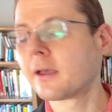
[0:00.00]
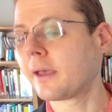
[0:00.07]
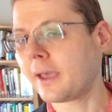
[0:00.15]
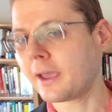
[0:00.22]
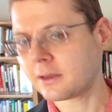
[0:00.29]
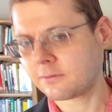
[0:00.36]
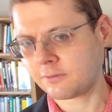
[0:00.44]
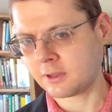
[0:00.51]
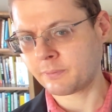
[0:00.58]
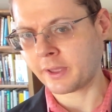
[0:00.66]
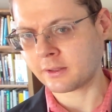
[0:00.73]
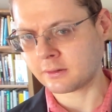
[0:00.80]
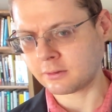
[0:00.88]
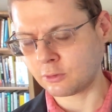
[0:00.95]
and
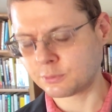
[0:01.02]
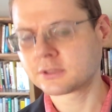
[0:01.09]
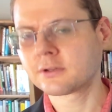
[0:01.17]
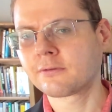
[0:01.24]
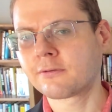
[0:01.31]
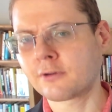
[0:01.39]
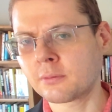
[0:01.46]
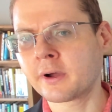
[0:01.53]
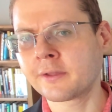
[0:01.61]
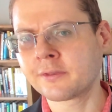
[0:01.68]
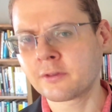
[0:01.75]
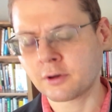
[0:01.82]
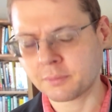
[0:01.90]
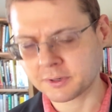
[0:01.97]
feedback loops from
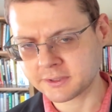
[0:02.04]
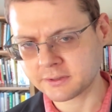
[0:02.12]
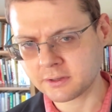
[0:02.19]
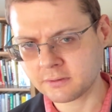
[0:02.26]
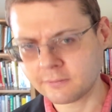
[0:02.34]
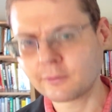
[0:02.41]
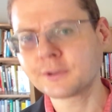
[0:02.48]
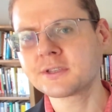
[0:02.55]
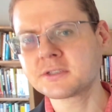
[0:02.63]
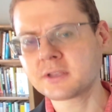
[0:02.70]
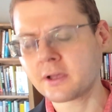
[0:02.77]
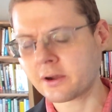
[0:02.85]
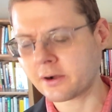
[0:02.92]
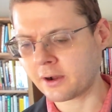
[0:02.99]
underrepresented voices
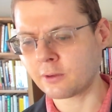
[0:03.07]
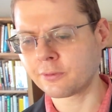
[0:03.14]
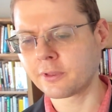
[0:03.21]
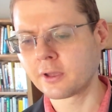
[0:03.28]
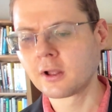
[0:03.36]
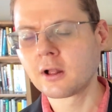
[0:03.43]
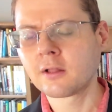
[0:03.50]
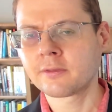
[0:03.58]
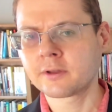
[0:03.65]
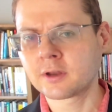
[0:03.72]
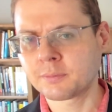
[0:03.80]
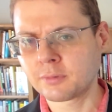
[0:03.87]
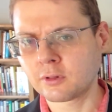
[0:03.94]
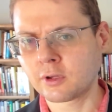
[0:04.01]
around the
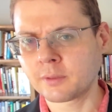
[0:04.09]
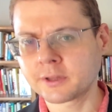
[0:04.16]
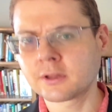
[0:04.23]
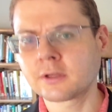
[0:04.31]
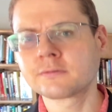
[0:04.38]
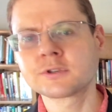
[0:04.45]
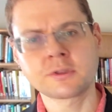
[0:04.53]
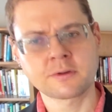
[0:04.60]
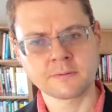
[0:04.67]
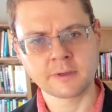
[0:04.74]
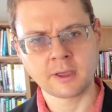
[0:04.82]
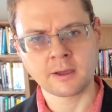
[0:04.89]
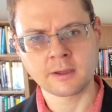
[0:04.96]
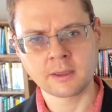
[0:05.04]
deployment of generative
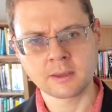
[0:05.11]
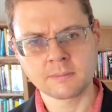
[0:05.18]
AI.